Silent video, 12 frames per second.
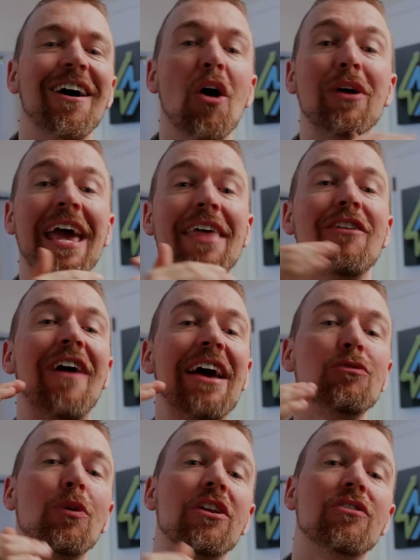Okay, the
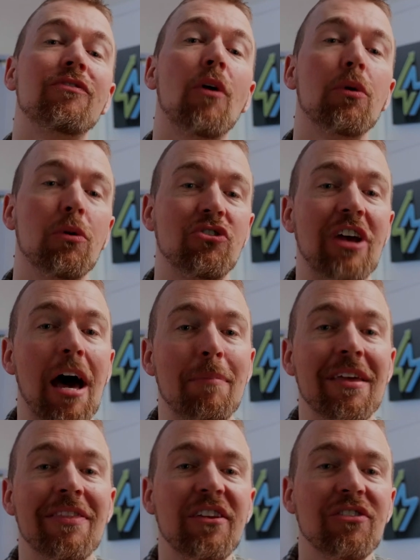last one is Photoshop,
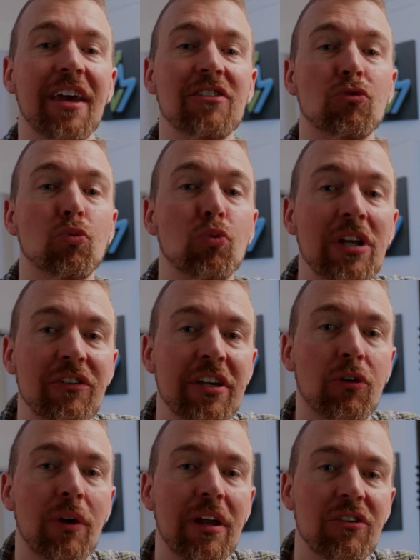and this gets really
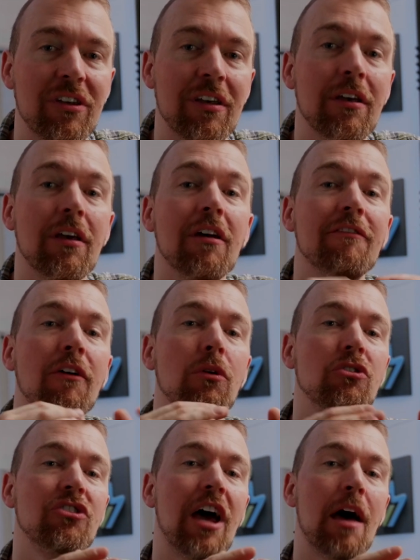crazy.
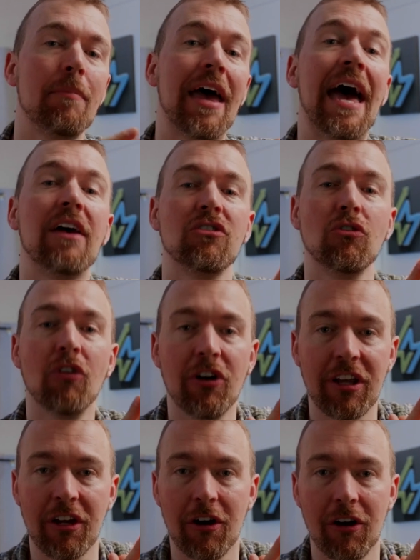Photoshop has a
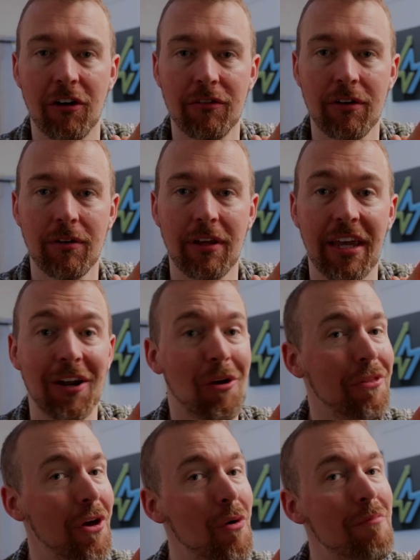learning curve, and
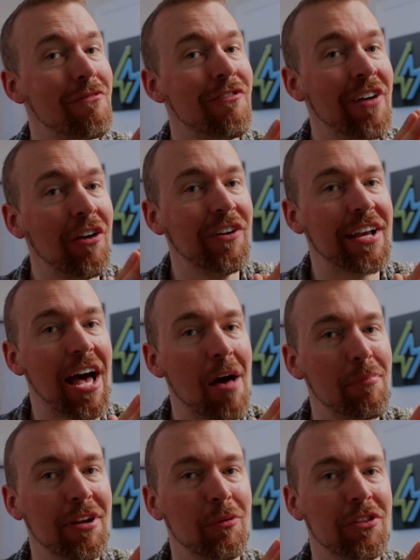although I'm fairly
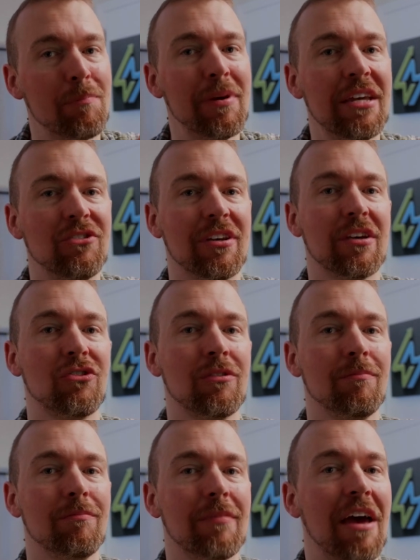competent with the basics,
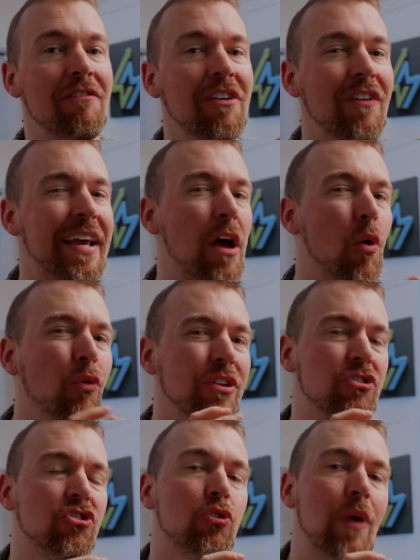I feel like I only
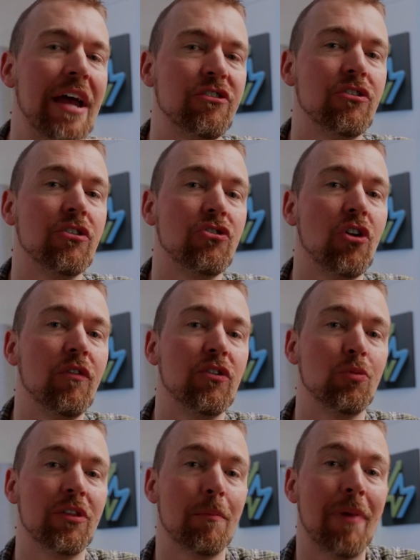scratched the surface
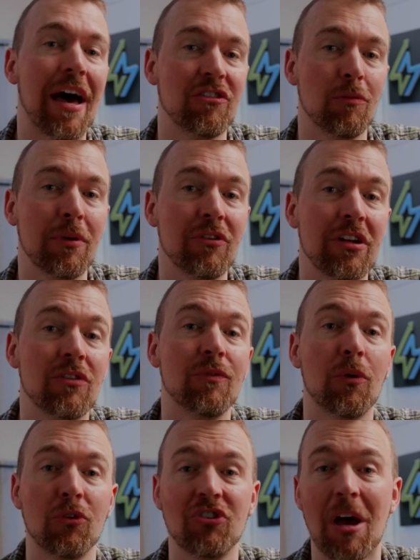with the possibilities
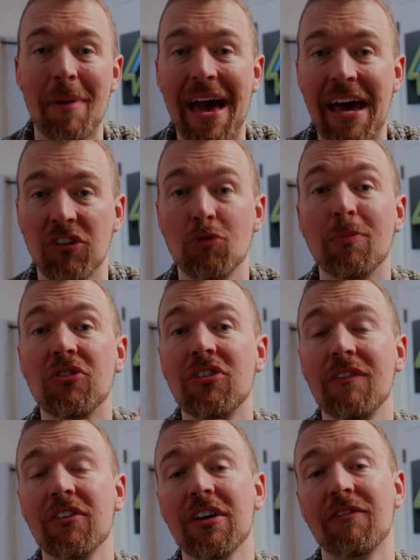Photoshop has
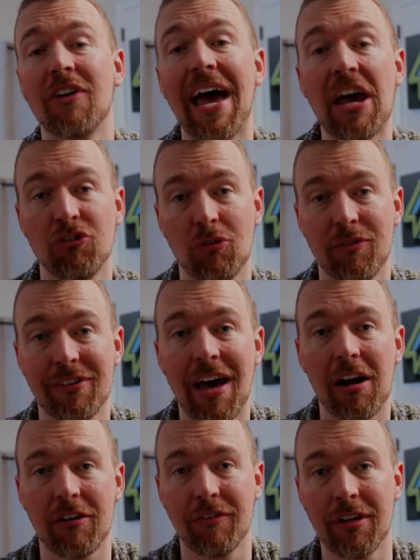specifically for
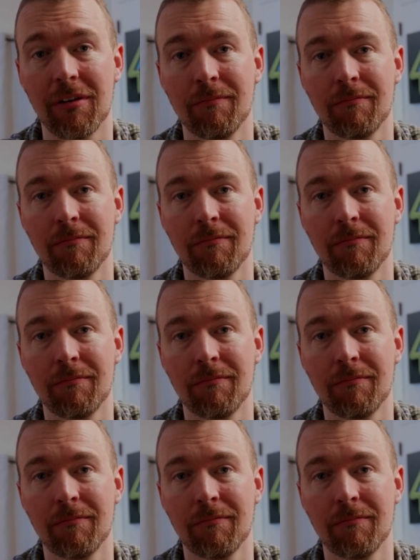astrophotography.